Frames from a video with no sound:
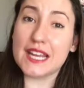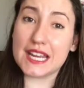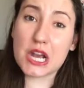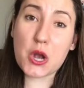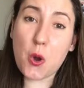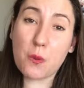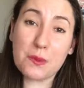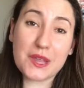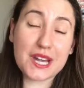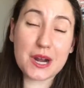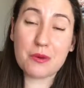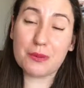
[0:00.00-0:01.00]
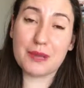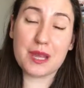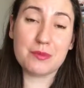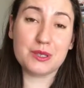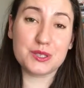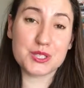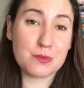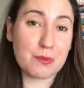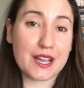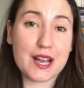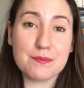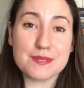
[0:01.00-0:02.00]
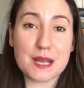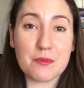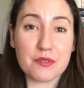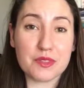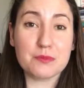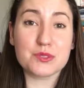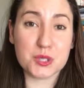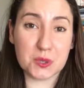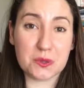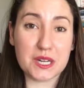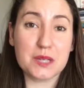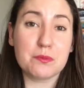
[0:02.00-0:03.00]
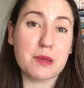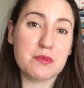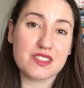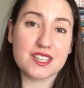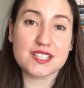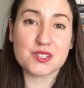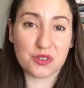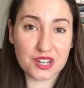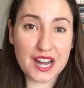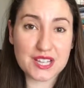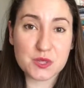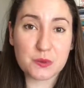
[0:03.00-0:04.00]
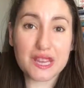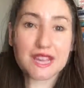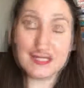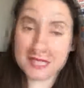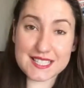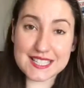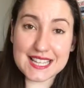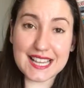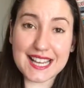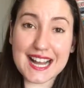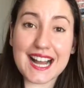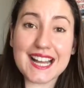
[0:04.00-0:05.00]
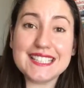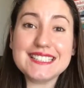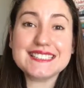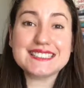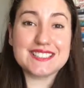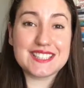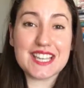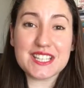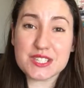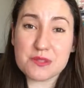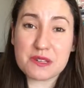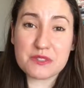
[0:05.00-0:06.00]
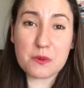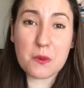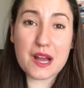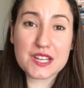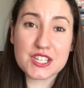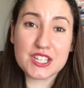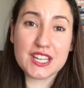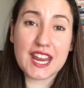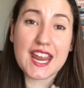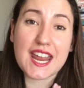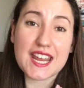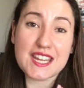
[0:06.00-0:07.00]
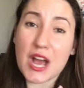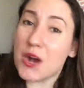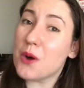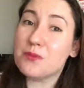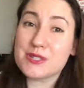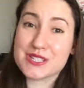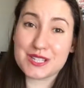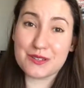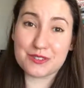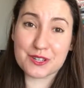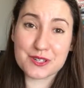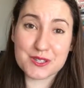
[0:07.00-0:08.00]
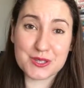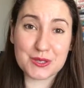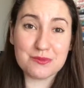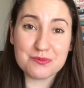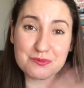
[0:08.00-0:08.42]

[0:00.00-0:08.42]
and I hope that I will be able to pick up some of them to read maybe this or next week. This is it, guys. Thank you so much for watching, and I hope to see you very soon.